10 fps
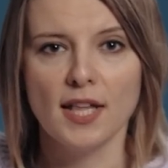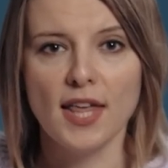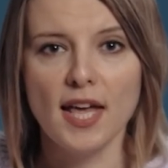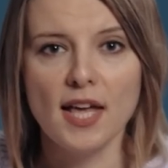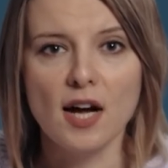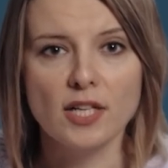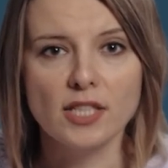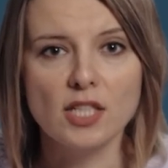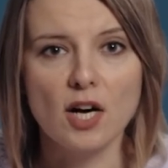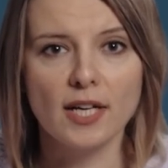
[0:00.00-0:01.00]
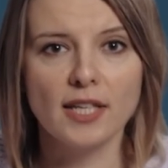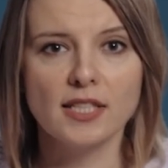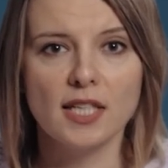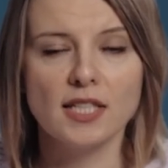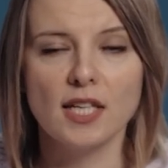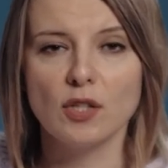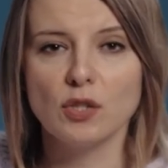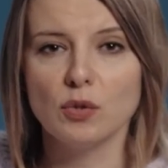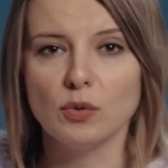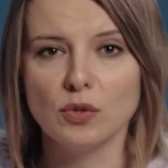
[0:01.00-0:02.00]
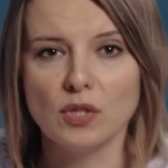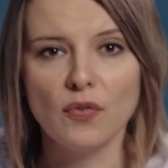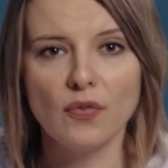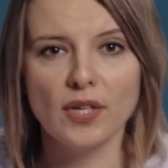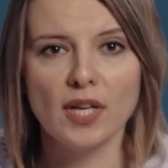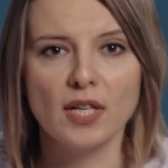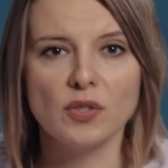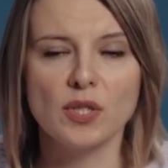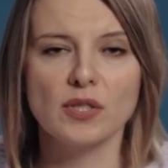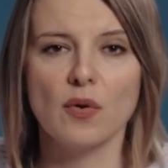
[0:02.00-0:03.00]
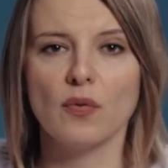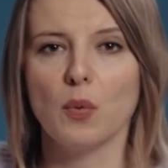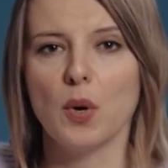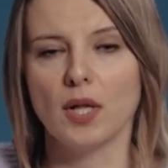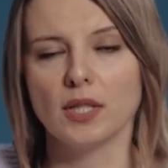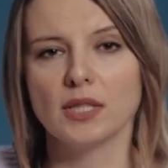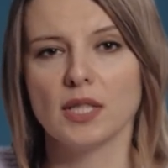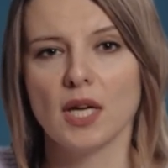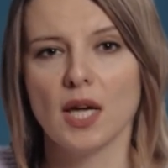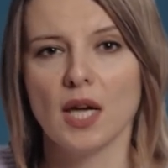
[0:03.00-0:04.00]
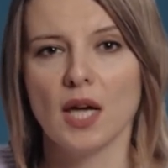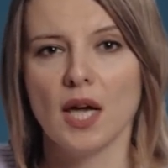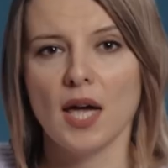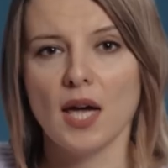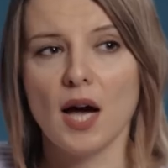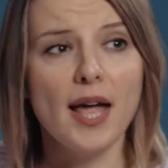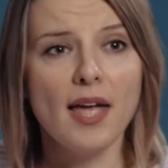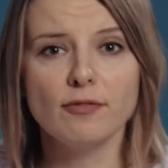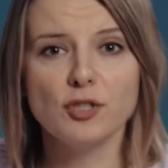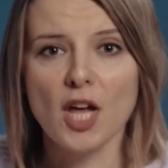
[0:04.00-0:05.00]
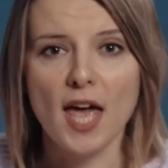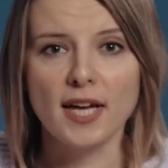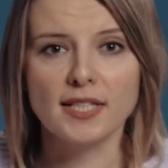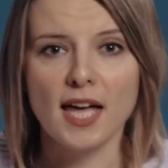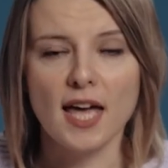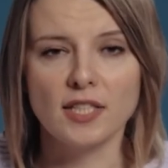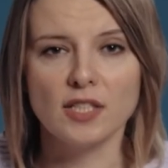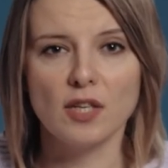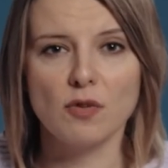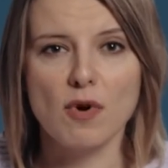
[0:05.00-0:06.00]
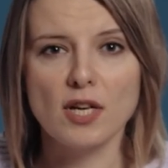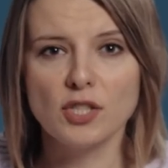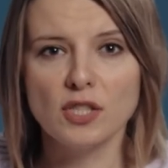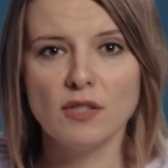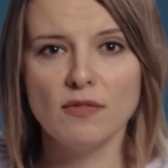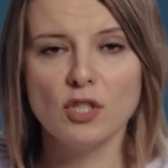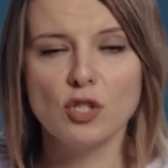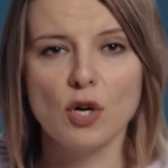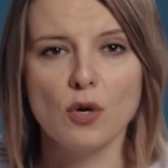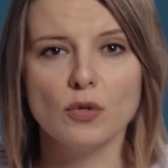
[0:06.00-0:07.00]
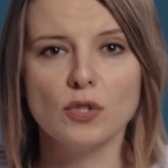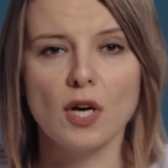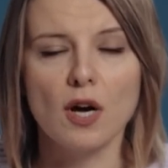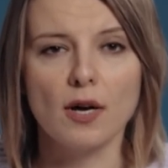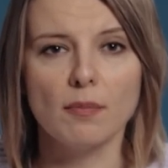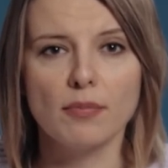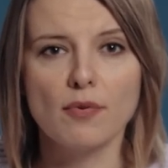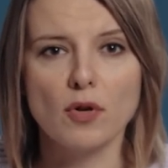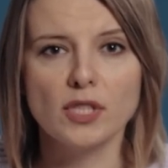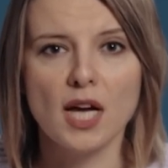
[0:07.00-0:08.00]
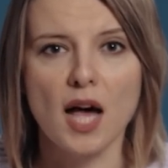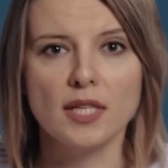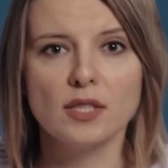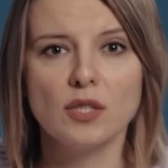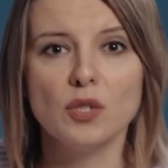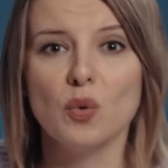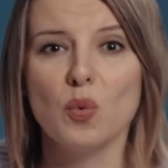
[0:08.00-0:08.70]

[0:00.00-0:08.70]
They are targeted to different countries of the world. I have checked, and Russian TV shows are broadcast to